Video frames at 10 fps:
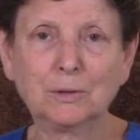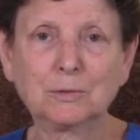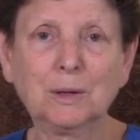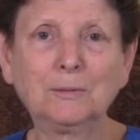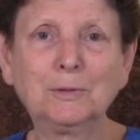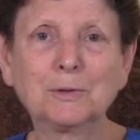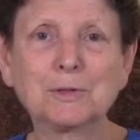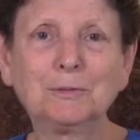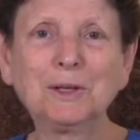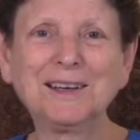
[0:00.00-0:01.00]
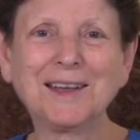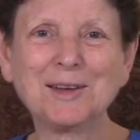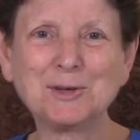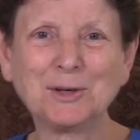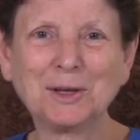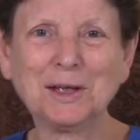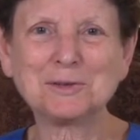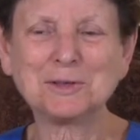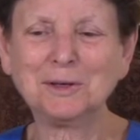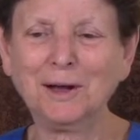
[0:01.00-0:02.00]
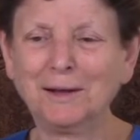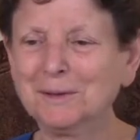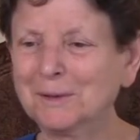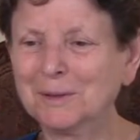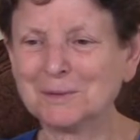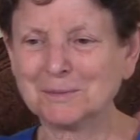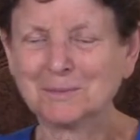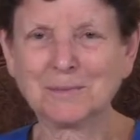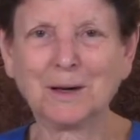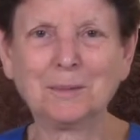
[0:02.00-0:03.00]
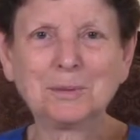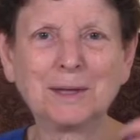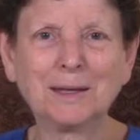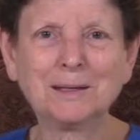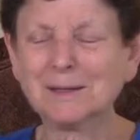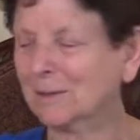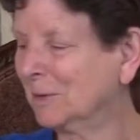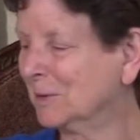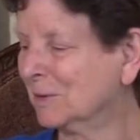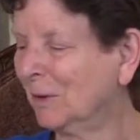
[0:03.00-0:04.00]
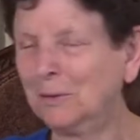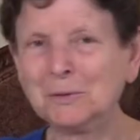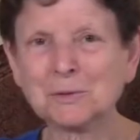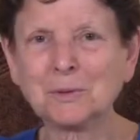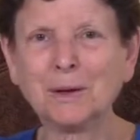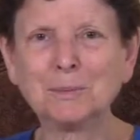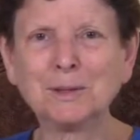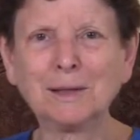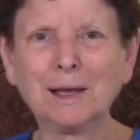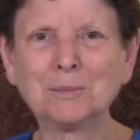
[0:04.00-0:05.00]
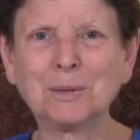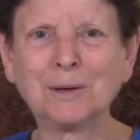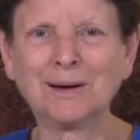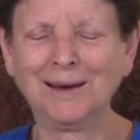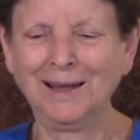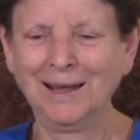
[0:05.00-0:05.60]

12 years of litigation against Ananda, this complicated thing which is all described in Light Bearer.